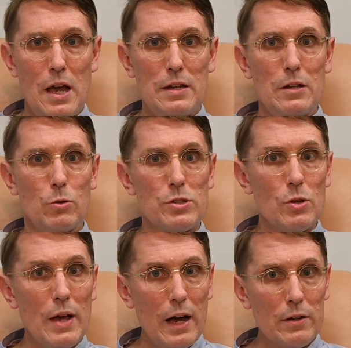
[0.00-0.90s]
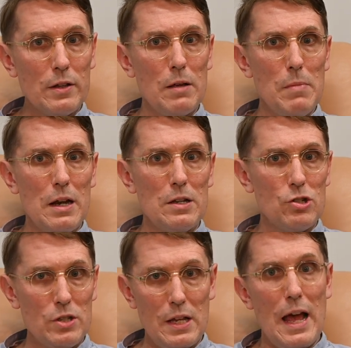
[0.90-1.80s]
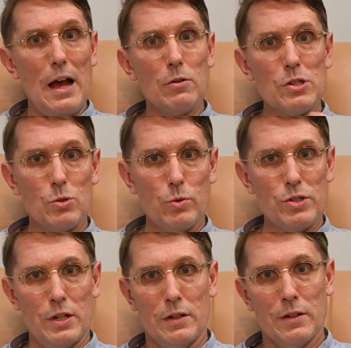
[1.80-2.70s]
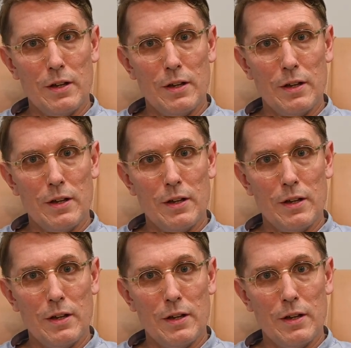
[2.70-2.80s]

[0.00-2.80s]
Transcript: And then also, how do they manage the outsourcing,